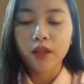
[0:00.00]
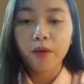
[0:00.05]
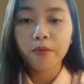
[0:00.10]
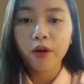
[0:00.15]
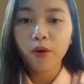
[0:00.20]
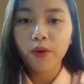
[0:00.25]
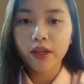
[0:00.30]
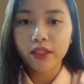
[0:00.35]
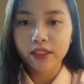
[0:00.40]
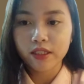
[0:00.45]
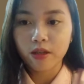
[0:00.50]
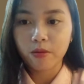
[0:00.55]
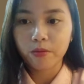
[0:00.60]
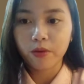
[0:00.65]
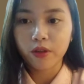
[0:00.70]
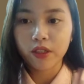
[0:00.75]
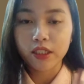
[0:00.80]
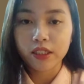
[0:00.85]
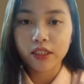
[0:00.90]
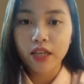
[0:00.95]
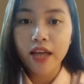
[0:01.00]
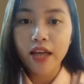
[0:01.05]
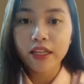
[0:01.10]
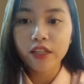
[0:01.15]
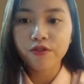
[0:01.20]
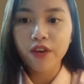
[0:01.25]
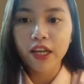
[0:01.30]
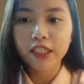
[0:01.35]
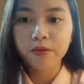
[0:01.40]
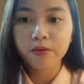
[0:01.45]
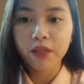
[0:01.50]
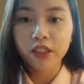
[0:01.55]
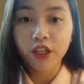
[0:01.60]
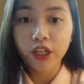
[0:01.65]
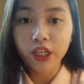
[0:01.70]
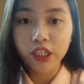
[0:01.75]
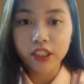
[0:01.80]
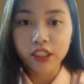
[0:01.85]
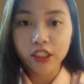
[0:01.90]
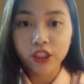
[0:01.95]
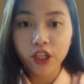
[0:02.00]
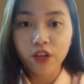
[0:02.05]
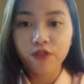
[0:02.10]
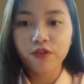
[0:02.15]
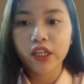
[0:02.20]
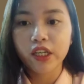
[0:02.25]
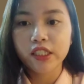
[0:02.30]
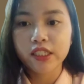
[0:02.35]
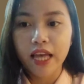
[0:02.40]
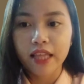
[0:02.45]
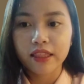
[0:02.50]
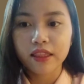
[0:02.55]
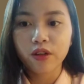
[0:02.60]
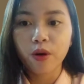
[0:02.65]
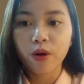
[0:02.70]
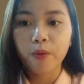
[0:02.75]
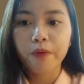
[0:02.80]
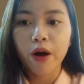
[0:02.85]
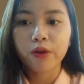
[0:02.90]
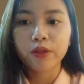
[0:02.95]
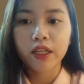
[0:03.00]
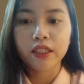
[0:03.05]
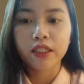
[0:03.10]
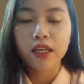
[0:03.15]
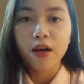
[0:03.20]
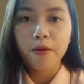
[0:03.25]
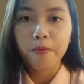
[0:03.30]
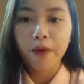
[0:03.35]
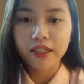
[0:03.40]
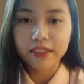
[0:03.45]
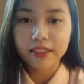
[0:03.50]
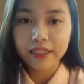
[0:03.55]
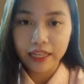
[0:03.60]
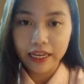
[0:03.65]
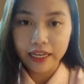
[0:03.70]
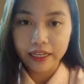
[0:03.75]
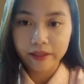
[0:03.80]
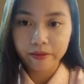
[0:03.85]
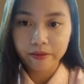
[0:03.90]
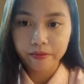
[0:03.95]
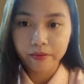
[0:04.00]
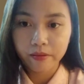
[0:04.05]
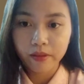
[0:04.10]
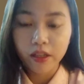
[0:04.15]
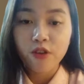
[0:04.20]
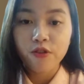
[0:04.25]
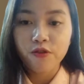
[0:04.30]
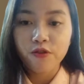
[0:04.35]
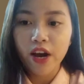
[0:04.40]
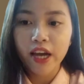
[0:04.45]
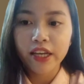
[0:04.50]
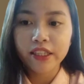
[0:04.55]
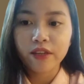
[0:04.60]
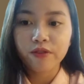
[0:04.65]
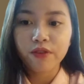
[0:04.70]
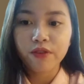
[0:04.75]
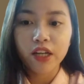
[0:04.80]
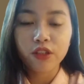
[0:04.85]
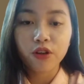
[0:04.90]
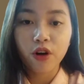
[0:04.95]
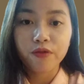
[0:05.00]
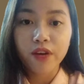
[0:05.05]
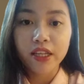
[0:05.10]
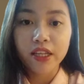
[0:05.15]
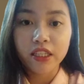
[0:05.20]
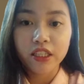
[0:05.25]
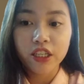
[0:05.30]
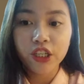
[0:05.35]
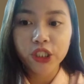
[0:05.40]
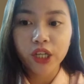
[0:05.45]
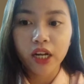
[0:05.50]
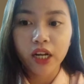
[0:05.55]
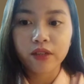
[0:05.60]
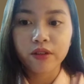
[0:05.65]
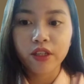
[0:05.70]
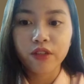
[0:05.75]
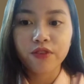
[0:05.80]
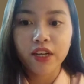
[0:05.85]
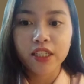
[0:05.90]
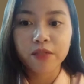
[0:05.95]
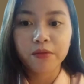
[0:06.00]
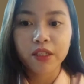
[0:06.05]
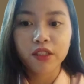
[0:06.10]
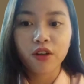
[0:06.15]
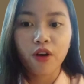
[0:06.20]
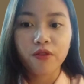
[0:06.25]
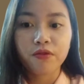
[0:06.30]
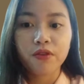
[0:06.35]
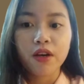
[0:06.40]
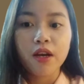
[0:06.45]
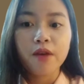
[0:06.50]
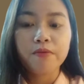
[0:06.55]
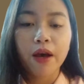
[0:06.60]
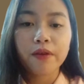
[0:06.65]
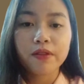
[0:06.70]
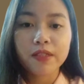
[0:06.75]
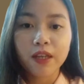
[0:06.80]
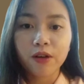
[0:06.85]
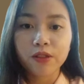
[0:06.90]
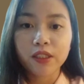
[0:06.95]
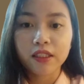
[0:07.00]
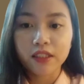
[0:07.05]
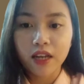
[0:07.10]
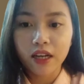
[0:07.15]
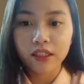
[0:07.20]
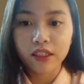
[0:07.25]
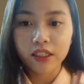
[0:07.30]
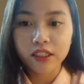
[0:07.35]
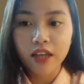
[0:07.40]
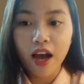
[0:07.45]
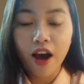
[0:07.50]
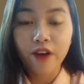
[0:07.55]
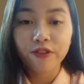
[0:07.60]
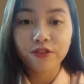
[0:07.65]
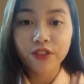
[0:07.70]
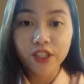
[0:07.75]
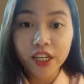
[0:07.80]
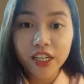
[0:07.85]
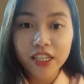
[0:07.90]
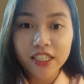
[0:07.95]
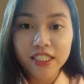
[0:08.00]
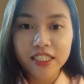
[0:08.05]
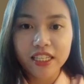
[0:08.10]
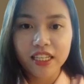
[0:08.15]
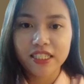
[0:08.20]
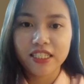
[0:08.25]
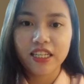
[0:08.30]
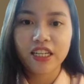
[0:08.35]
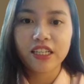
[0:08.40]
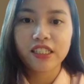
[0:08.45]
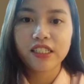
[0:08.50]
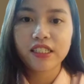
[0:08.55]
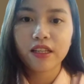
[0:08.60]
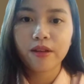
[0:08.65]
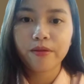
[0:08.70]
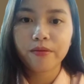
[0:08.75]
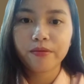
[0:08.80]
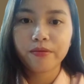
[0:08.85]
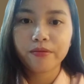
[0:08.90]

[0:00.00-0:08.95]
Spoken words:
Number 1 example is an investment earns 3% compounded monthly. Find the value of an initial investment of $5,000 after 6 years.